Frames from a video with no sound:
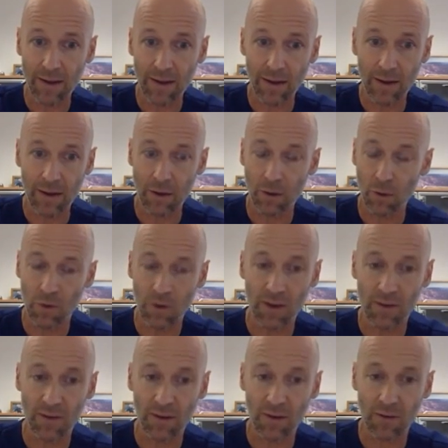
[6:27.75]
who
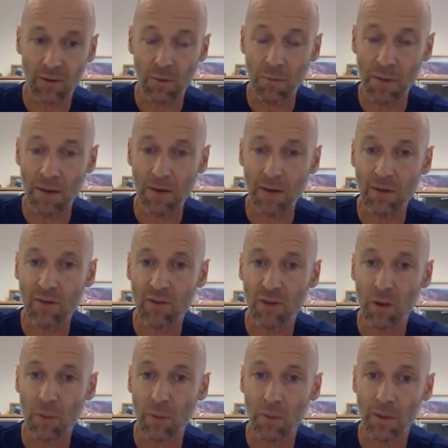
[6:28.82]
did a tremendous job